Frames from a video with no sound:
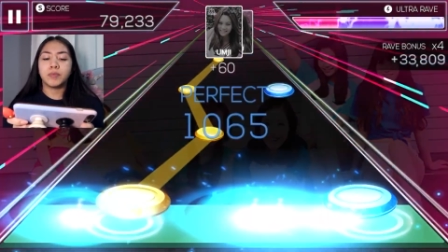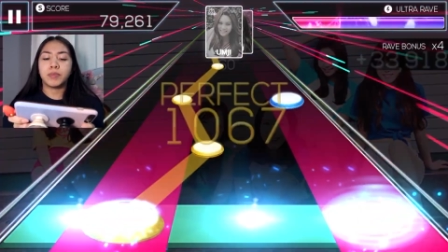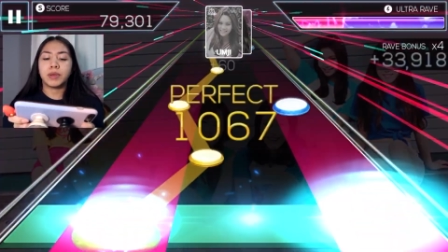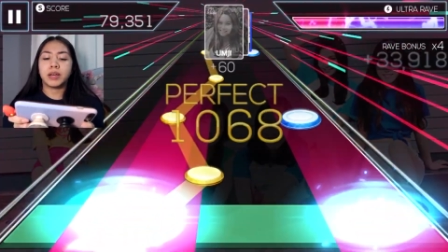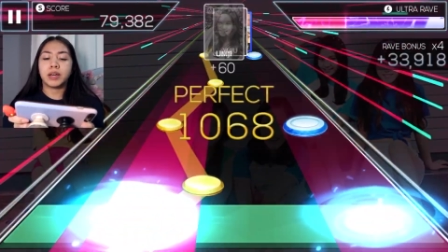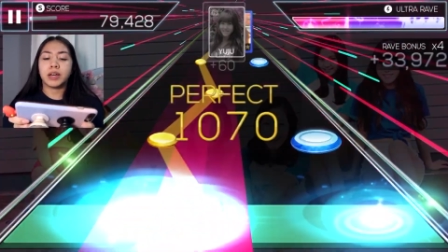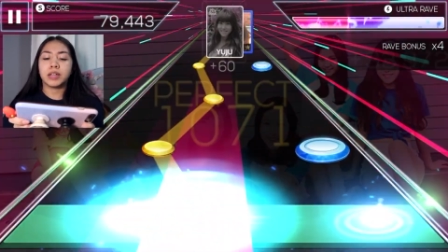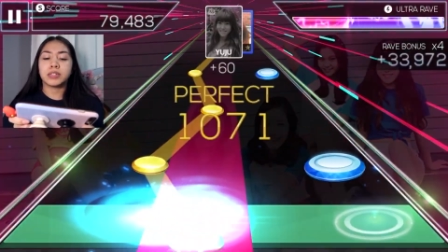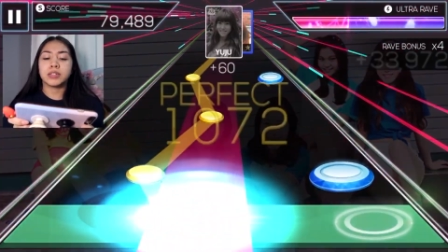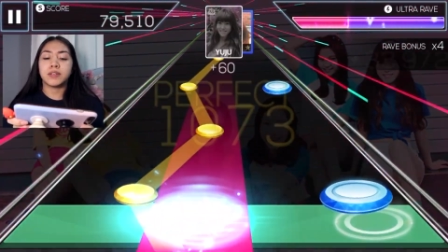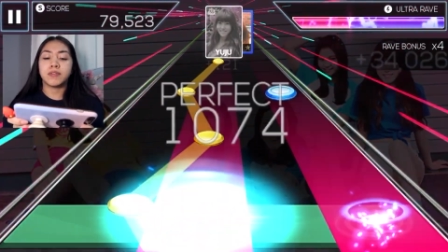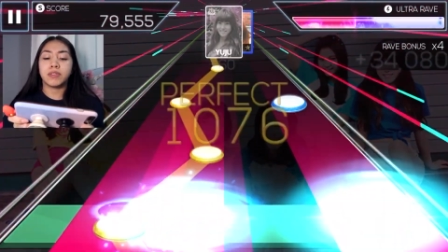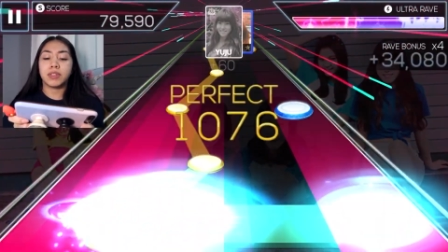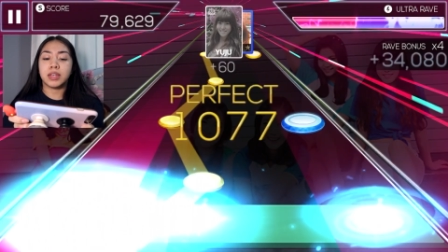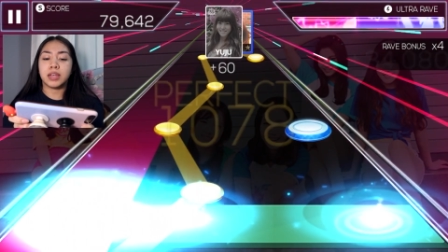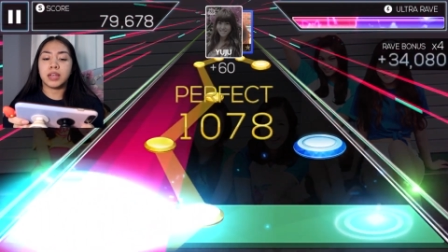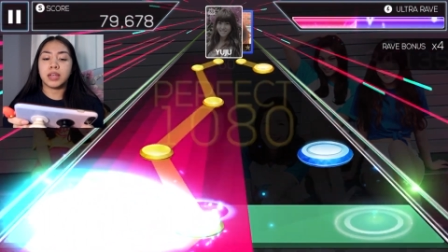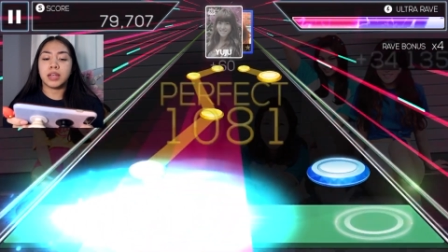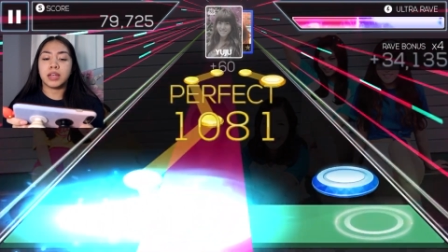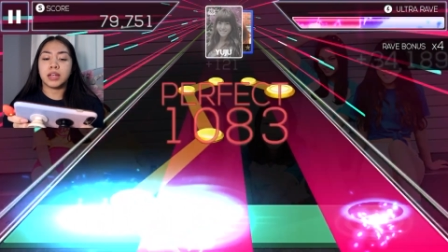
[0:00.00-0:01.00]
because of
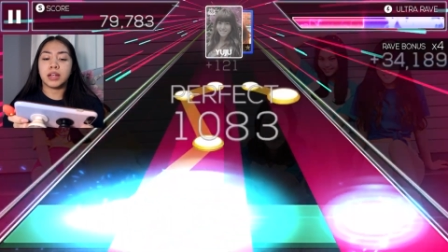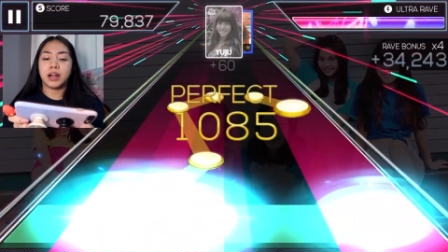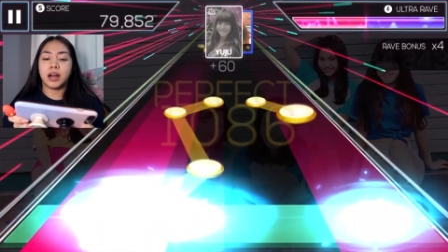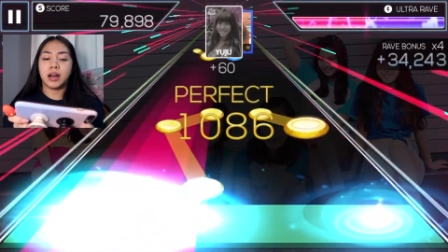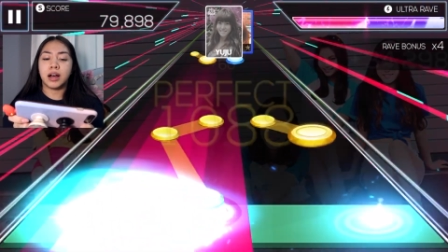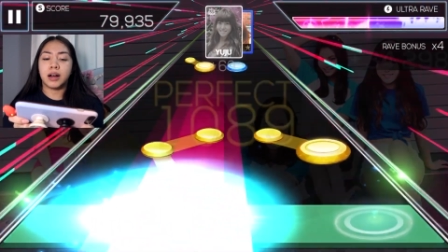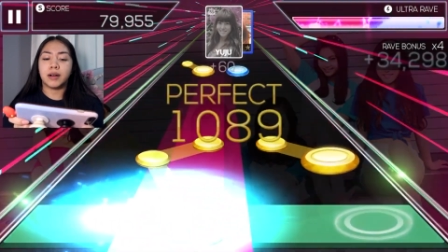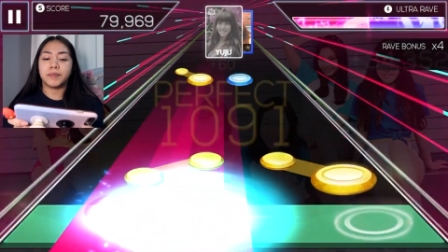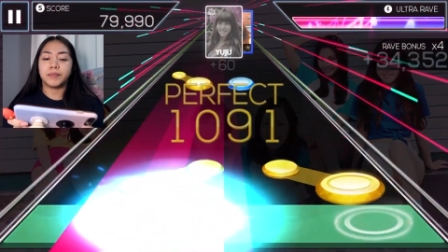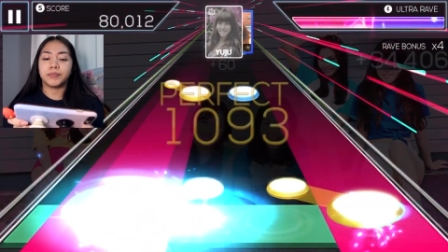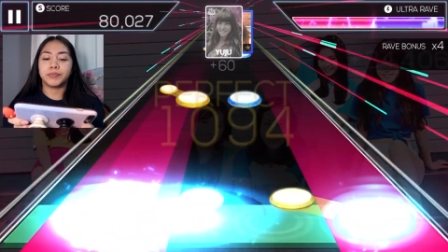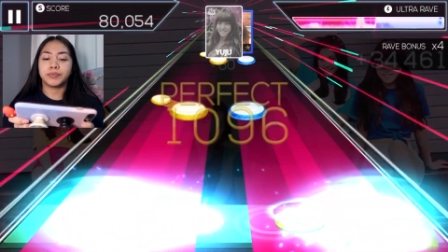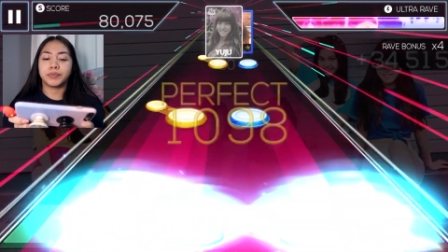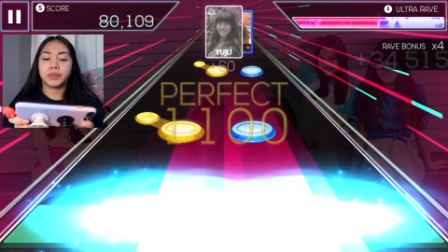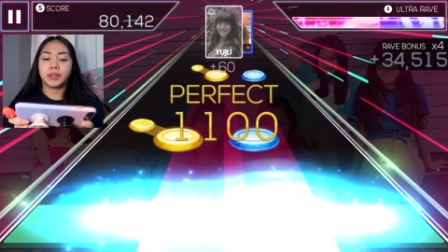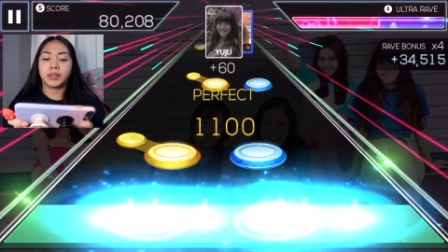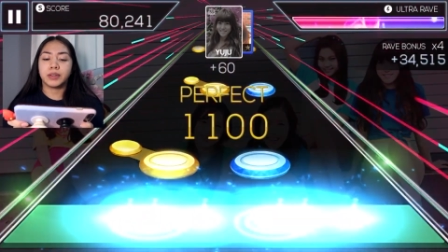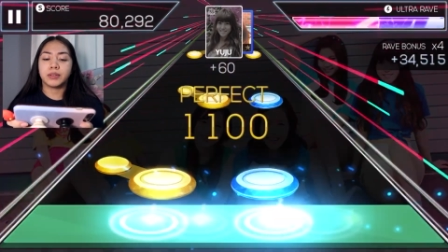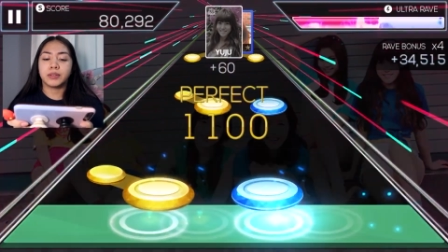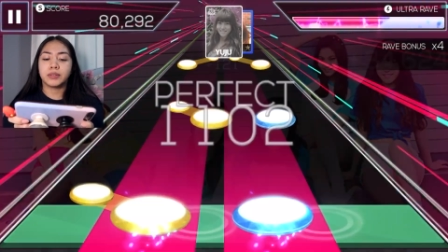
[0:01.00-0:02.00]
the um,
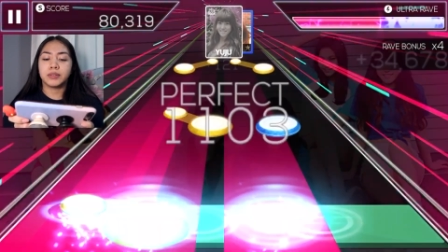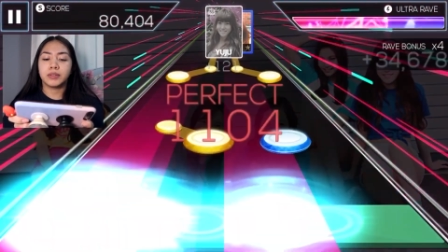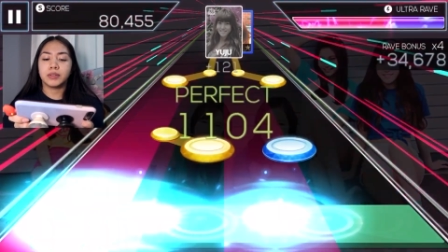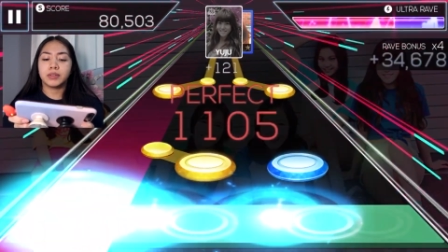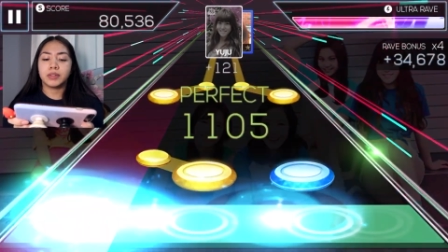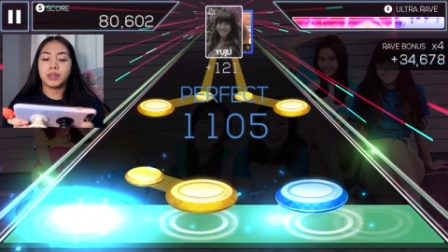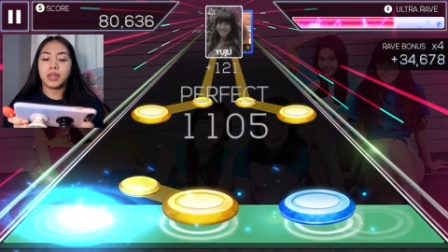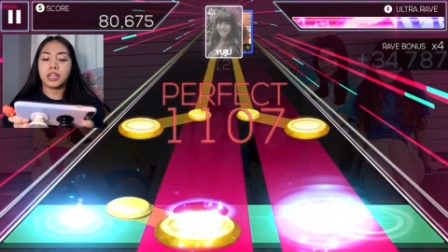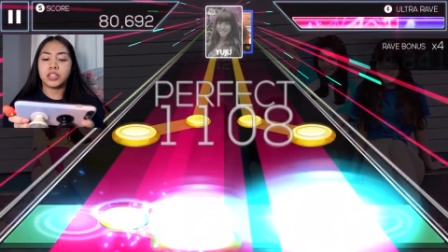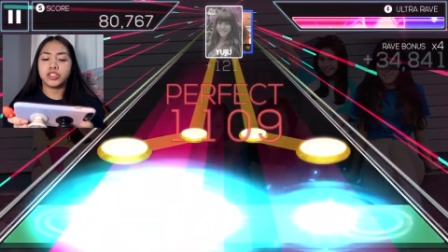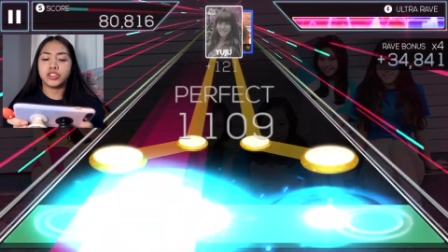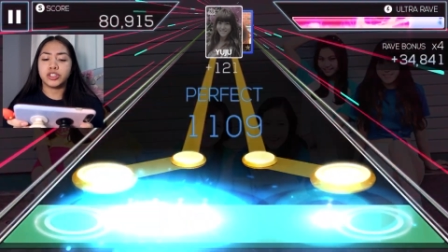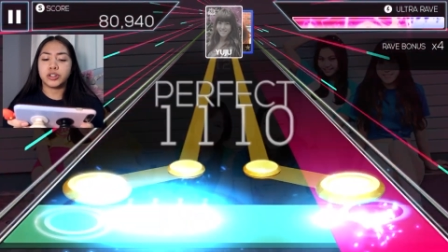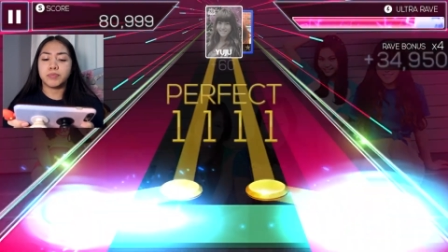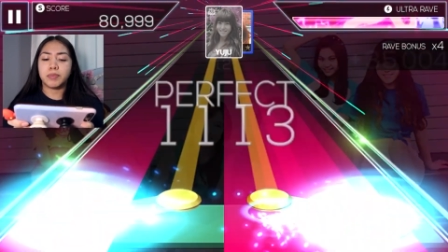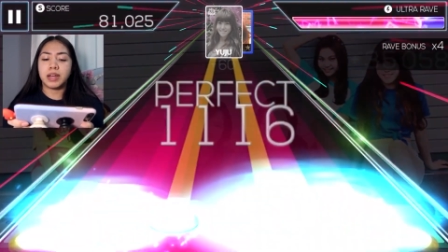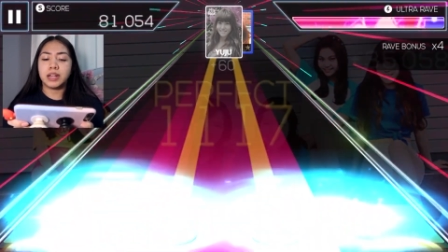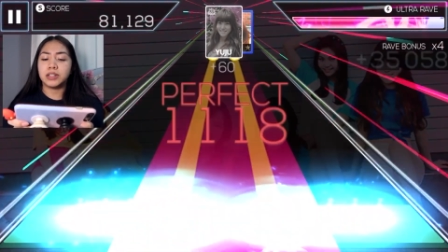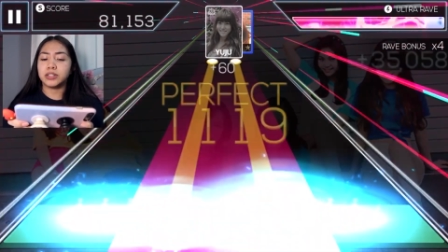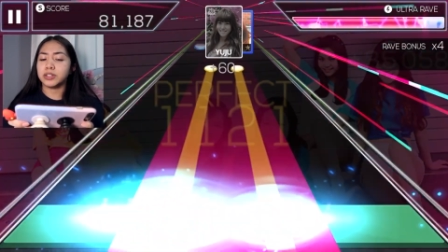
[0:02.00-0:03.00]

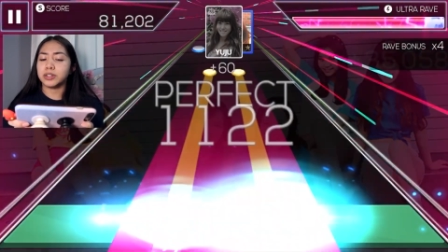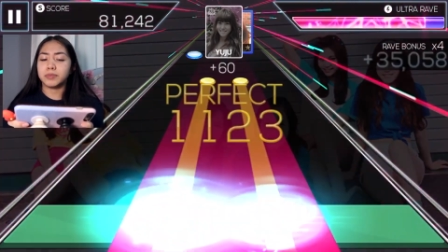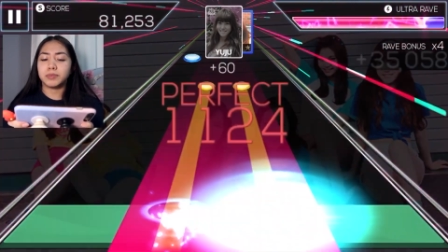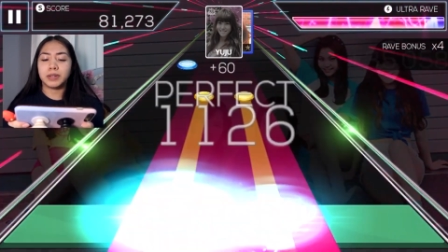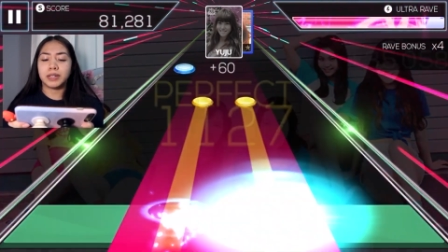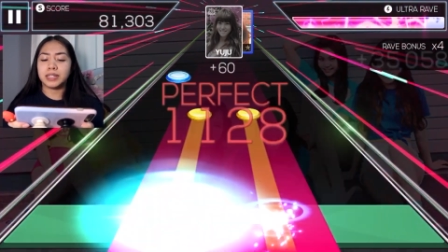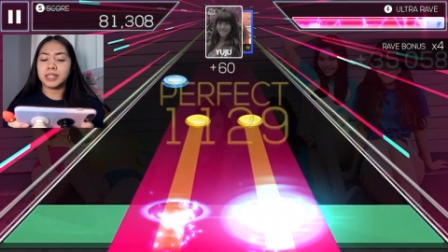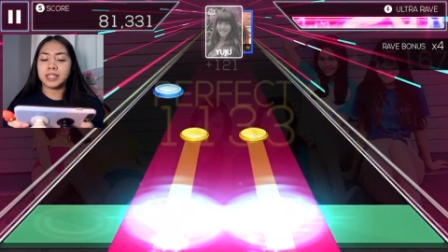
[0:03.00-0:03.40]
instrumental, but